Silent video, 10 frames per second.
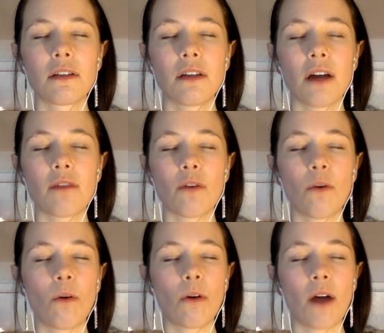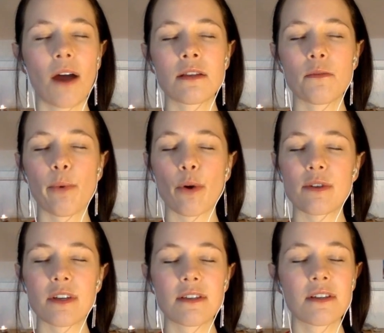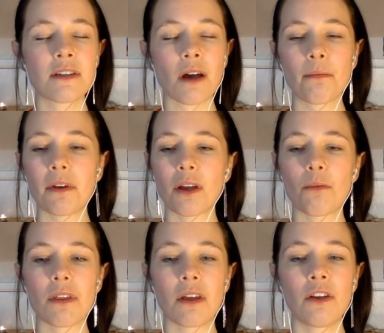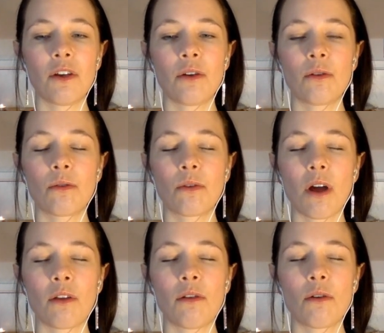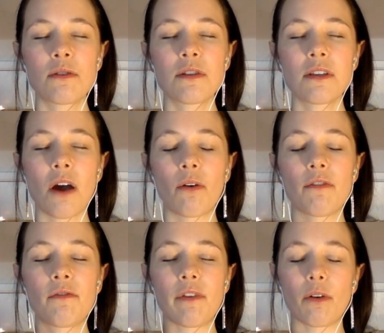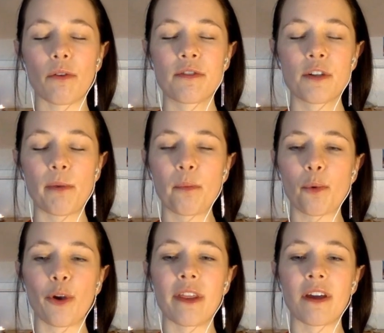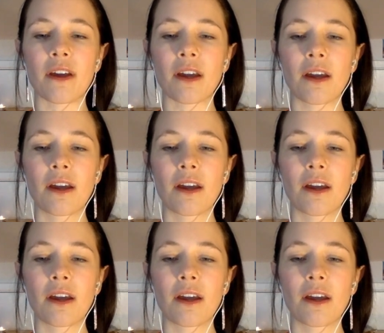You have all kinds of processes happening within you, and notice how it feels to be breathing.